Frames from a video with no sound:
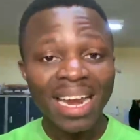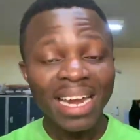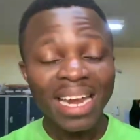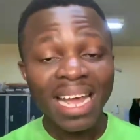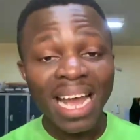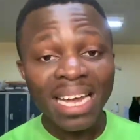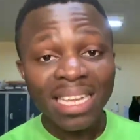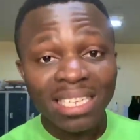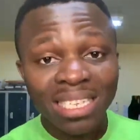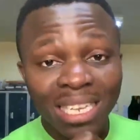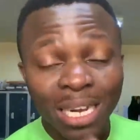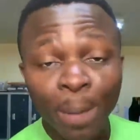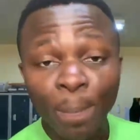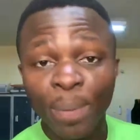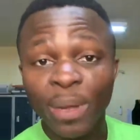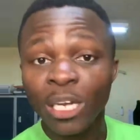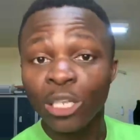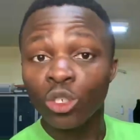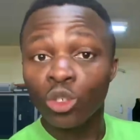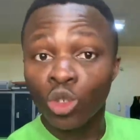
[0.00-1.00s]
They are
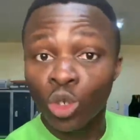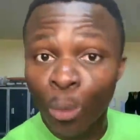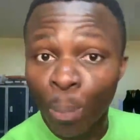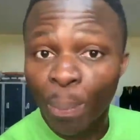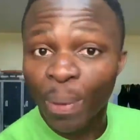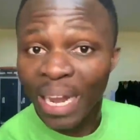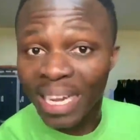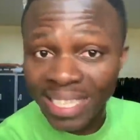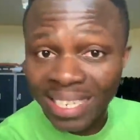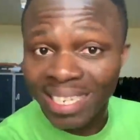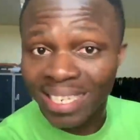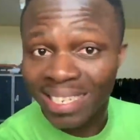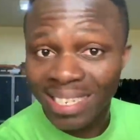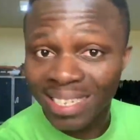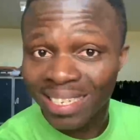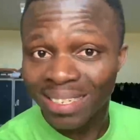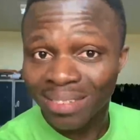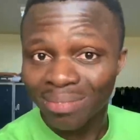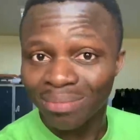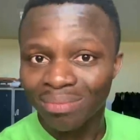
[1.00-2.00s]
sleeping in
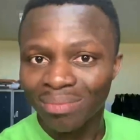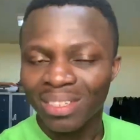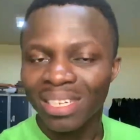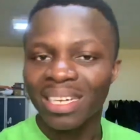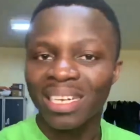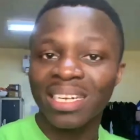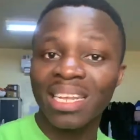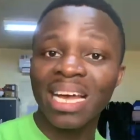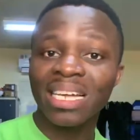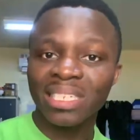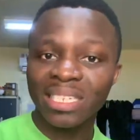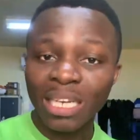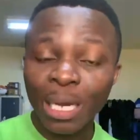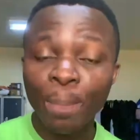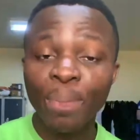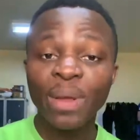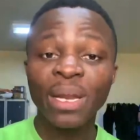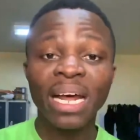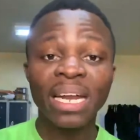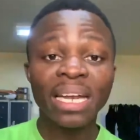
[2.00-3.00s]
duplexes. They are
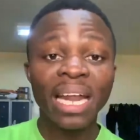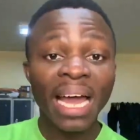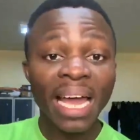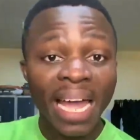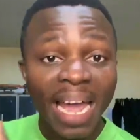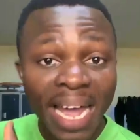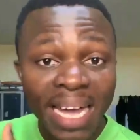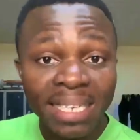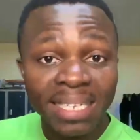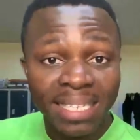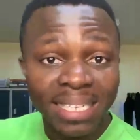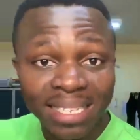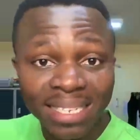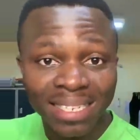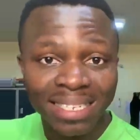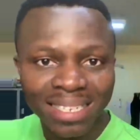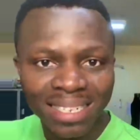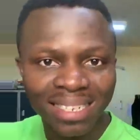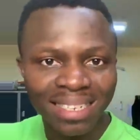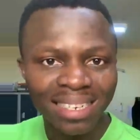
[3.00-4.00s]
sleeping under
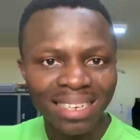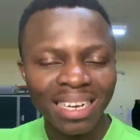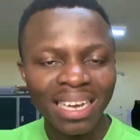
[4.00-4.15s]
ACs.